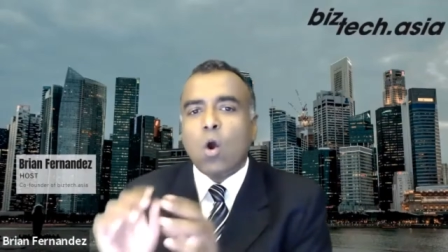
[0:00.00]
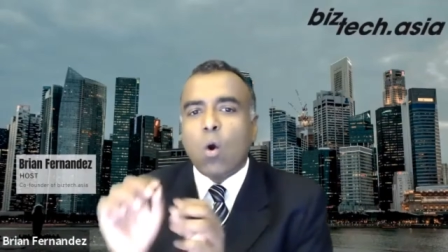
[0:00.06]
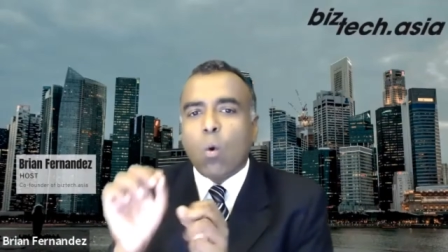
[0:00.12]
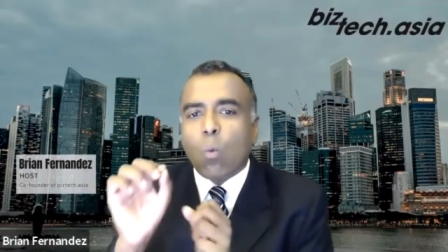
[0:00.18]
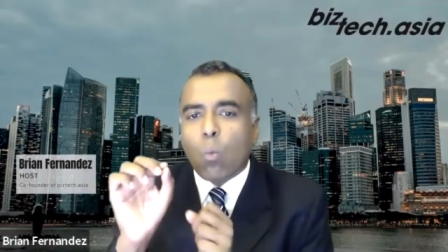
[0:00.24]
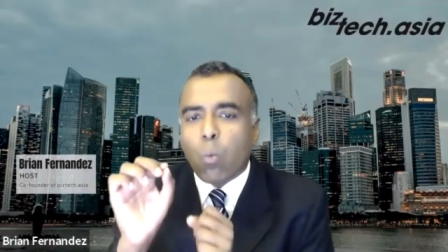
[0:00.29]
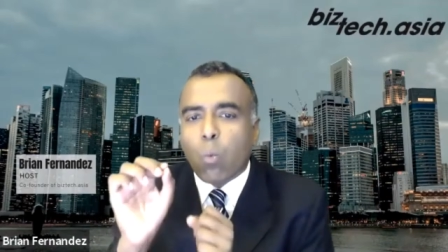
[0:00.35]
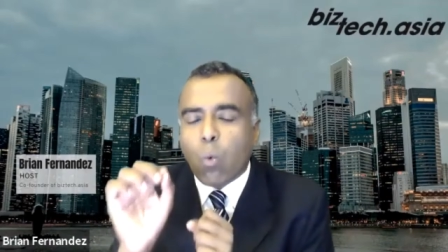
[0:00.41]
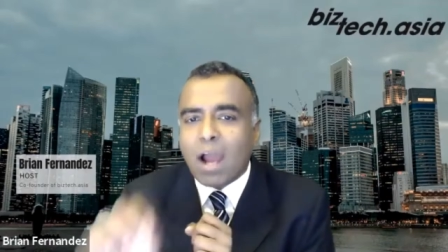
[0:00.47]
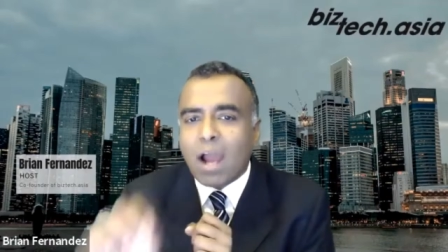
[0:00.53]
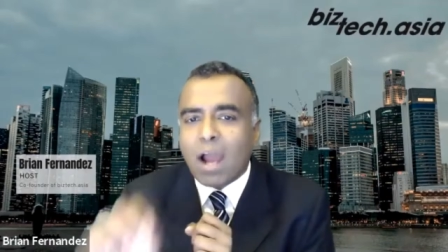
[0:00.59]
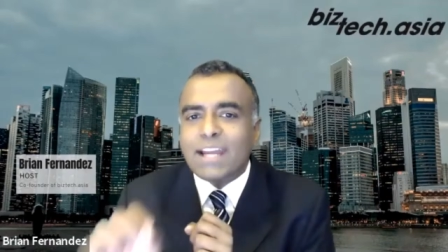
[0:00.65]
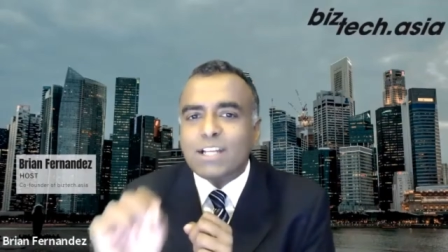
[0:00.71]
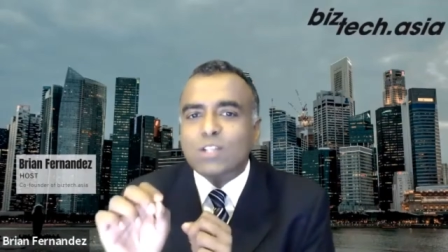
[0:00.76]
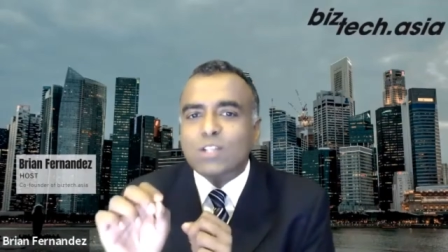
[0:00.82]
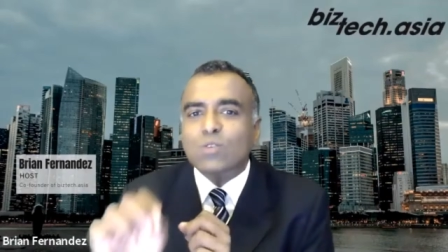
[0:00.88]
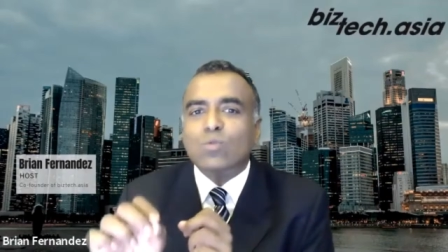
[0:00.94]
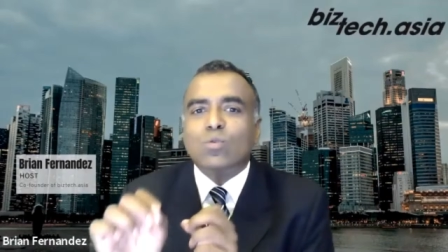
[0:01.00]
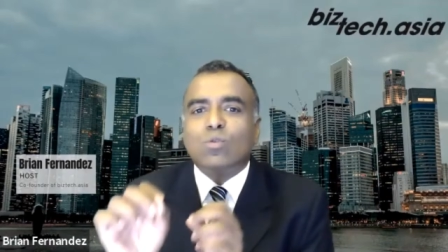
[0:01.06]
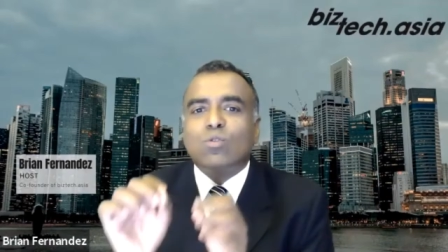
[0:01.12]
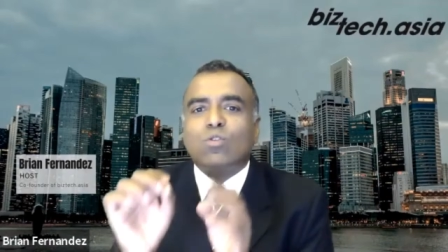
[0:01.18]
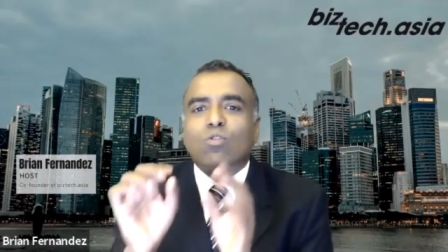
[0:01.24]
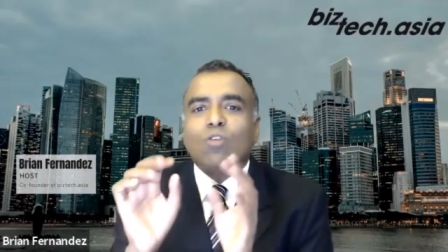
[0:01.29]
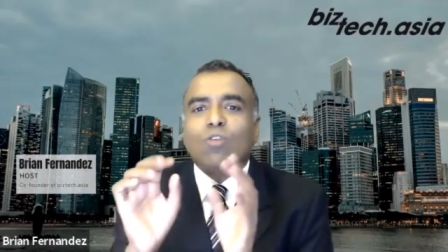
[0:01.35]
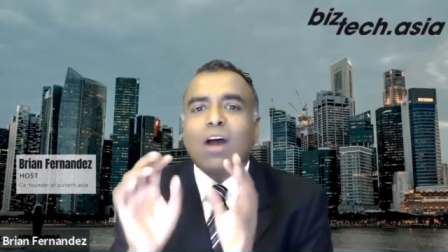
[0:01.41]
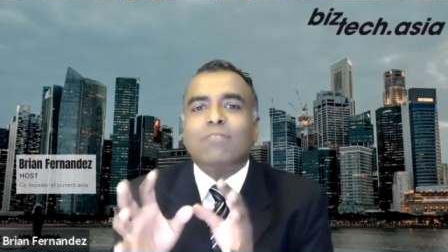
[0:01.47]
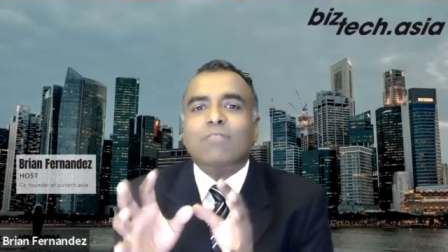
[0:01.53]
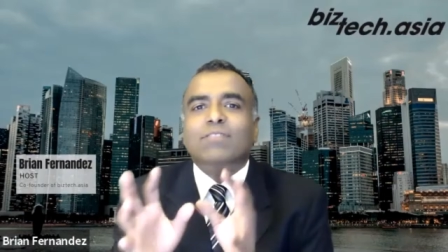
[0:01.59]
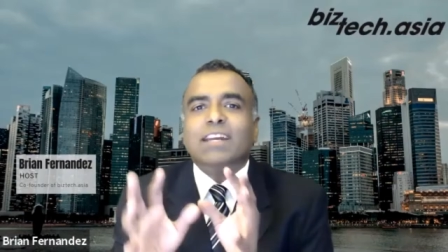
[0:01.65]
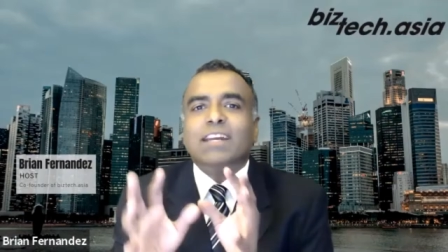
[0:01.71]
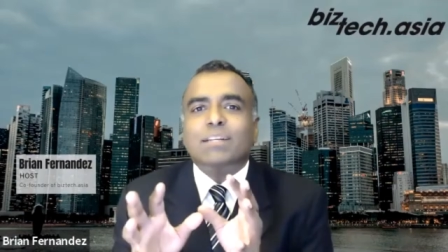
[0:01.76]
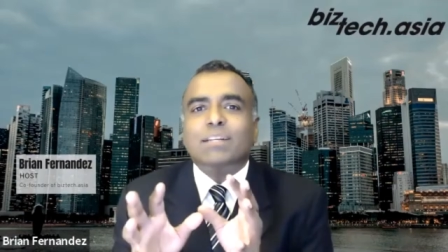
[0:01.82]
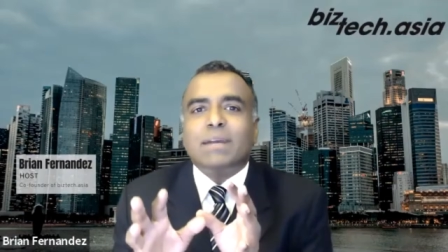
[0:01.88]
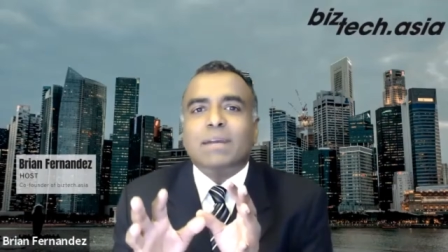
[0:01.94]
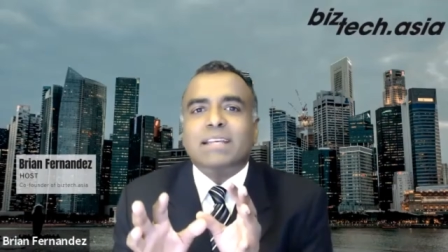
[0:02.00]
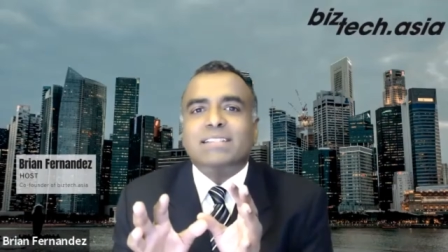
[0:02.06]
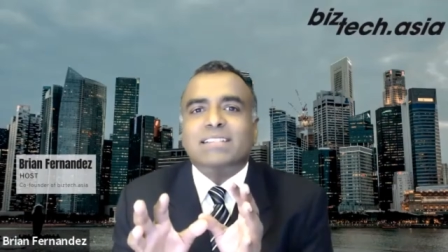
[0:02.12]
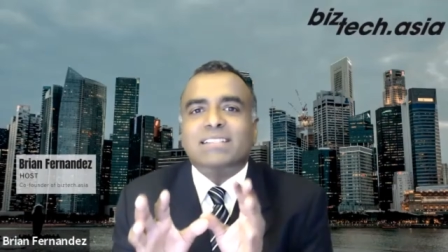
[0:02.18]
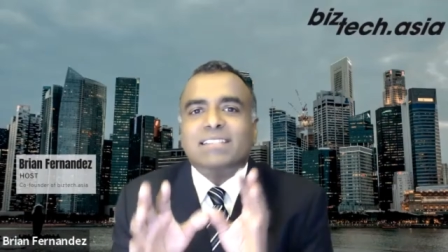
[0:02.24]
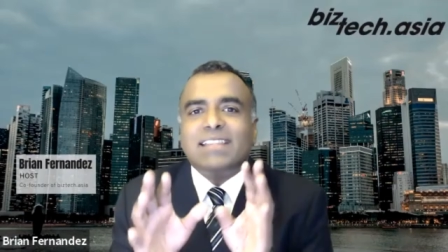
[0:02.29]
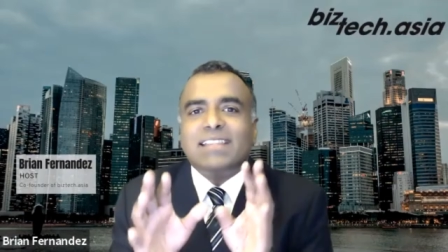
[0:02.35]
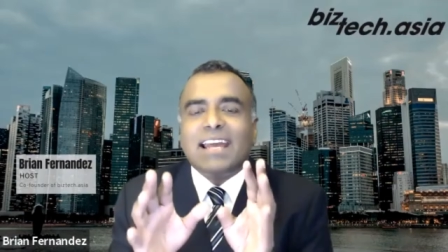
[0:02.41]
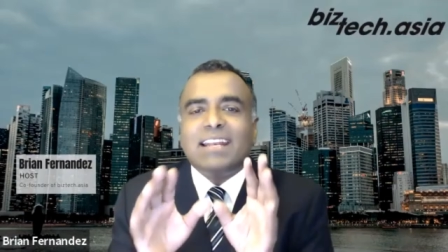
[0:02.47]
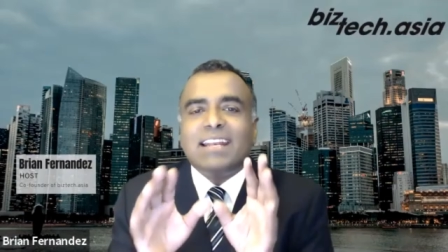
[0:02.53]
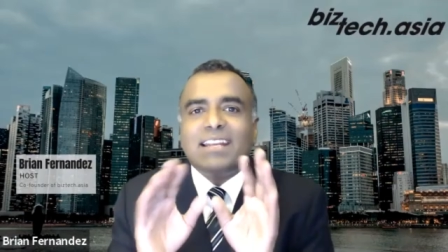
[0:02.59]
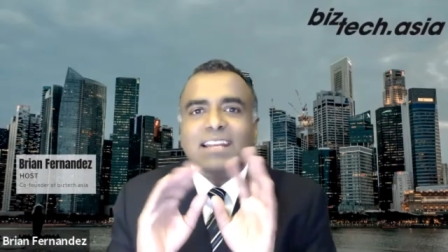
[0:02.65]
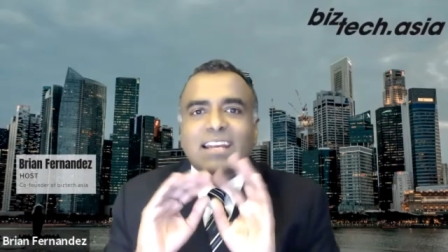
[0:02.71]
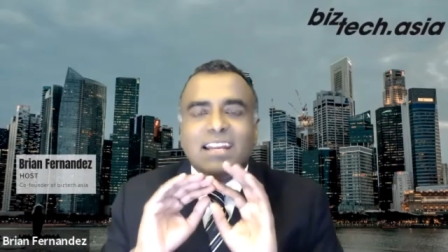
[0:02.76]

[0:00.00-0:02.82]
Why do graph databases then